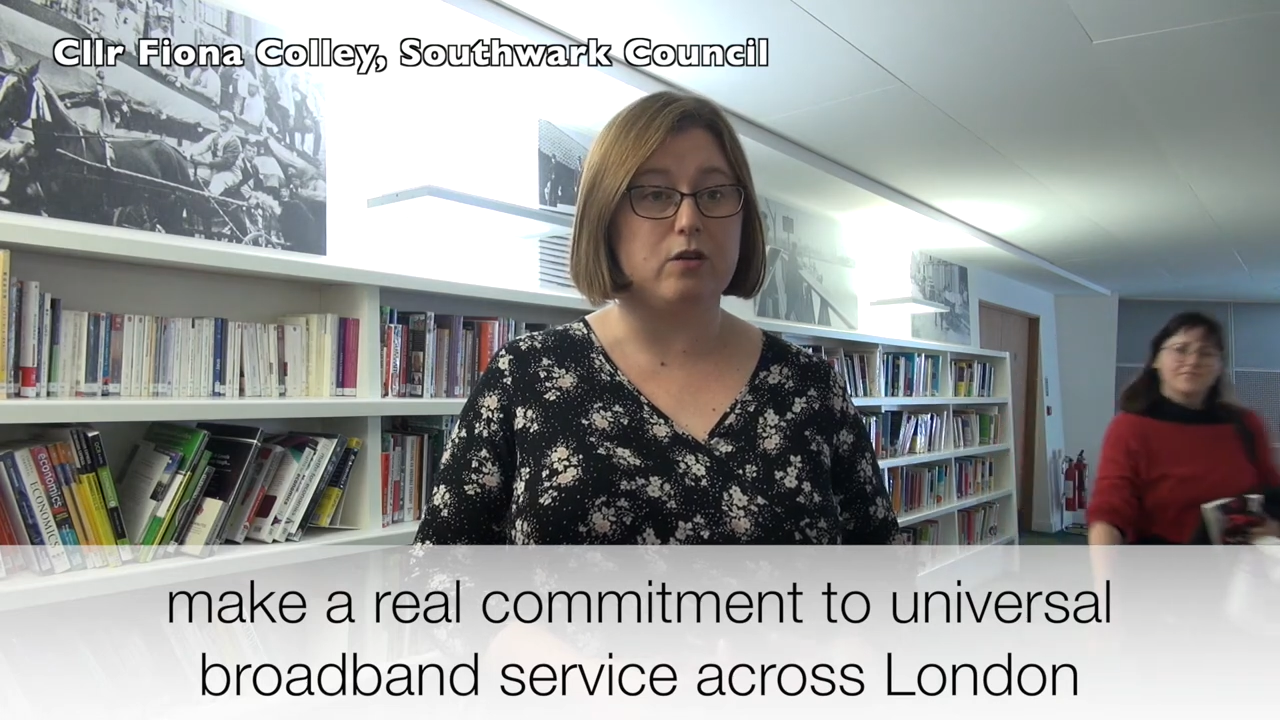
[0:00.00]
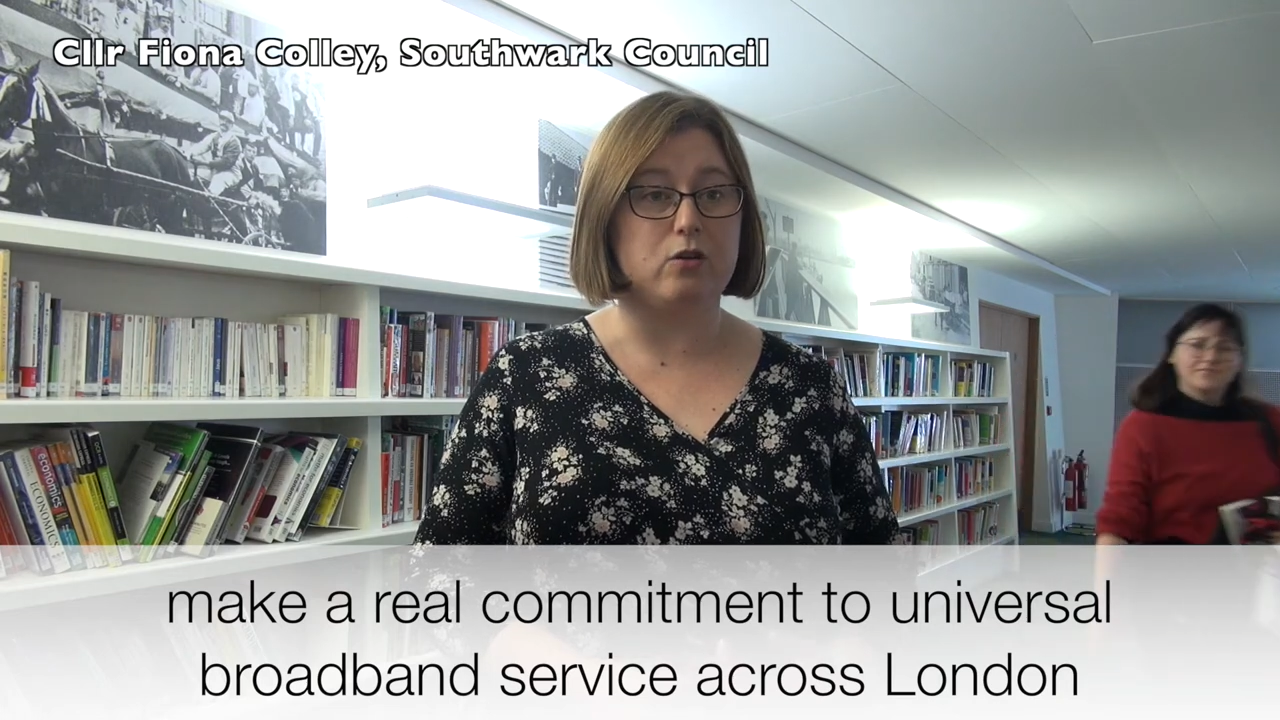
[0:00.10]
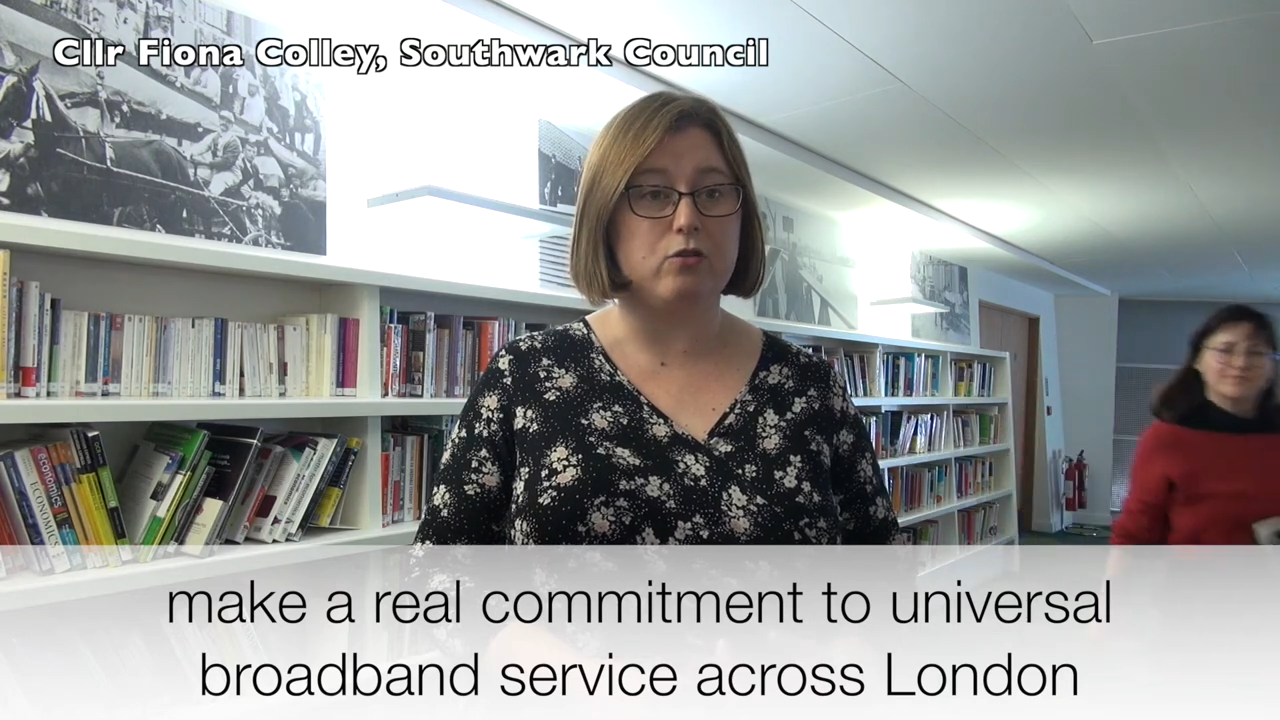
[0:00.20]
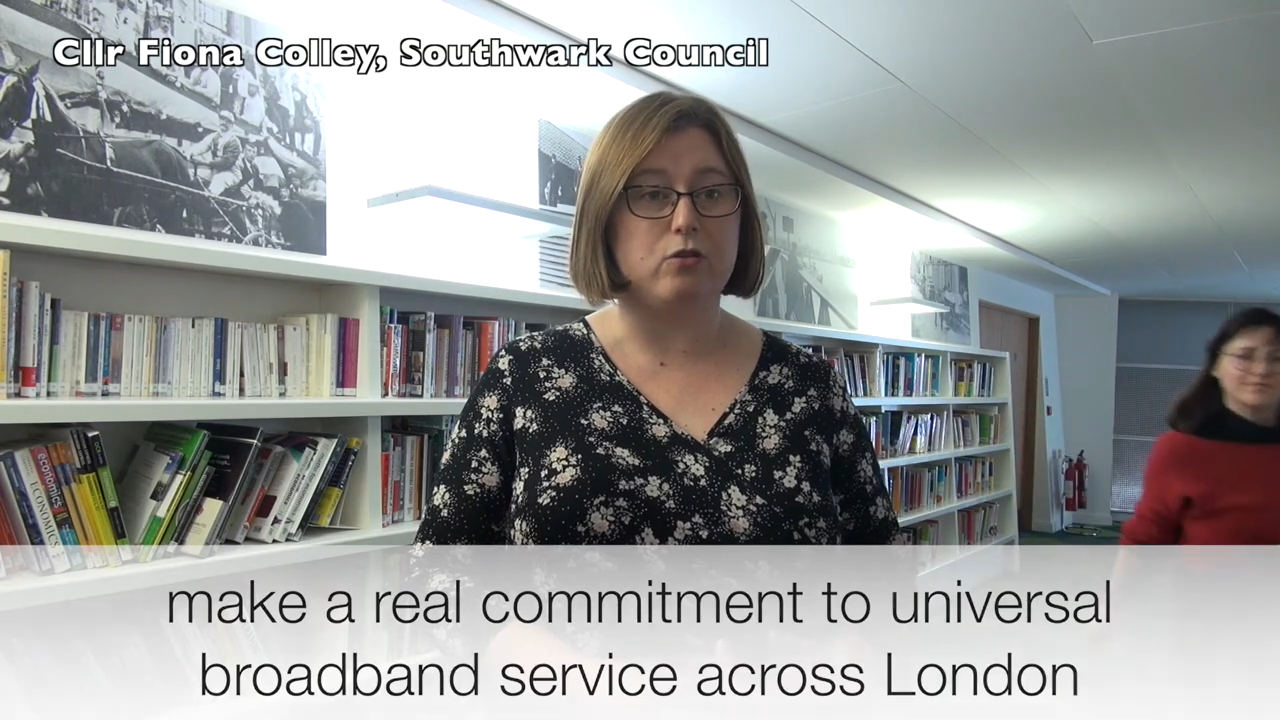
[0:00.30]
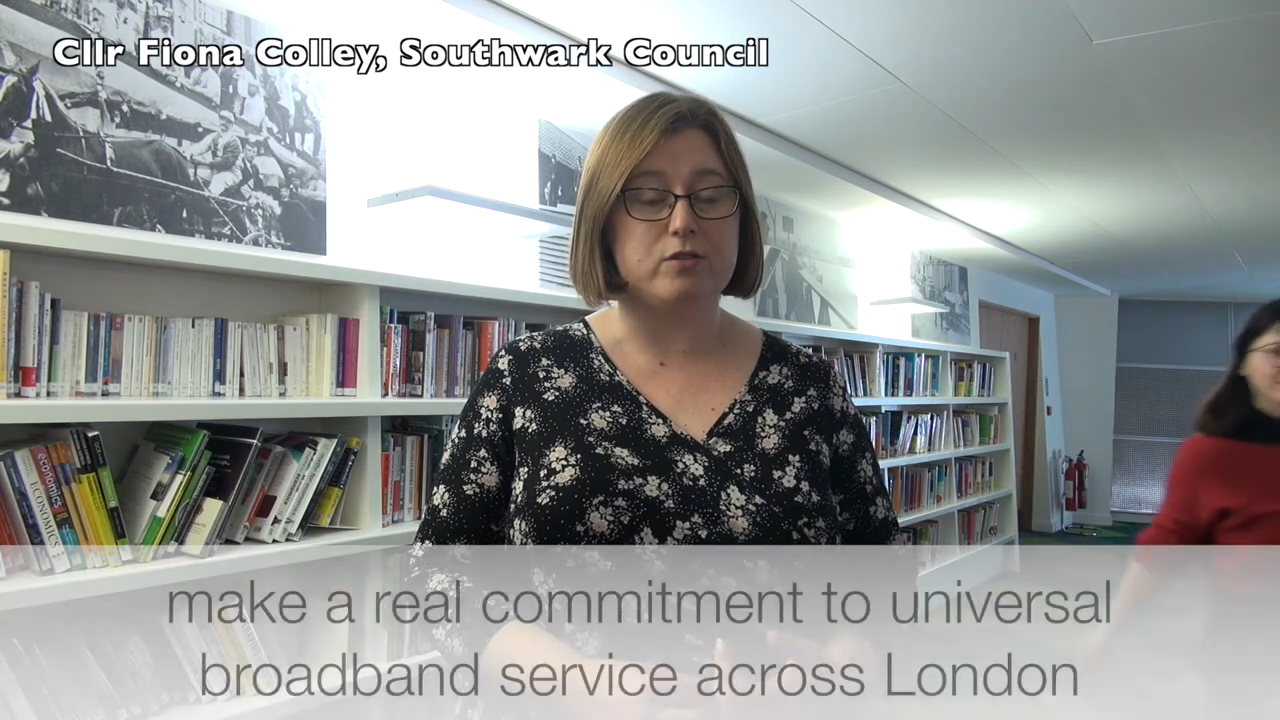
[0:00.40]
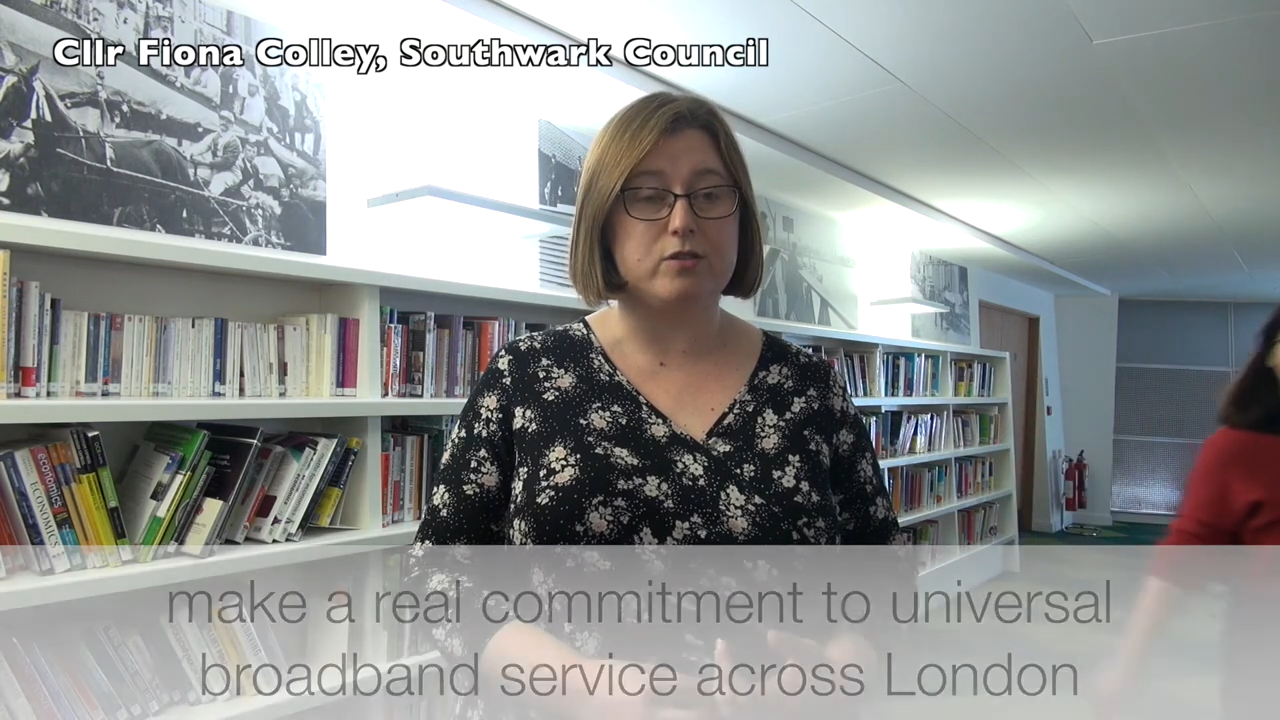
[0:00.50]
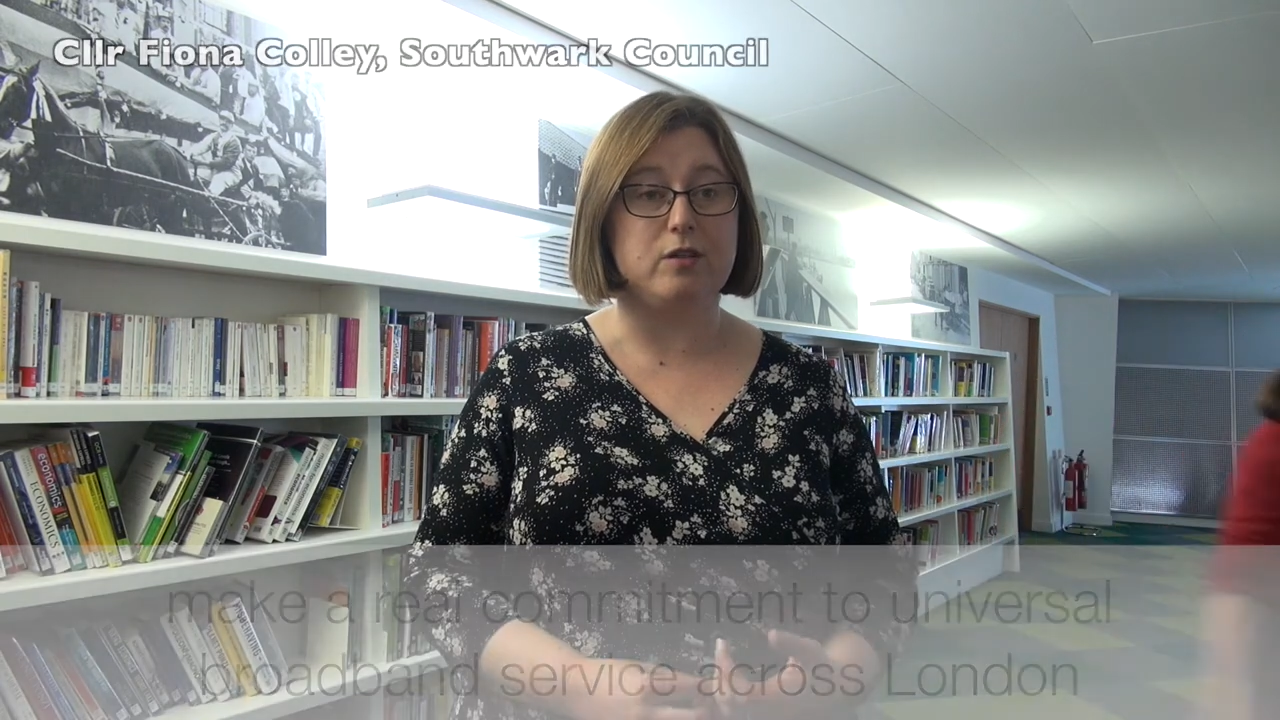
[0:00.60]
across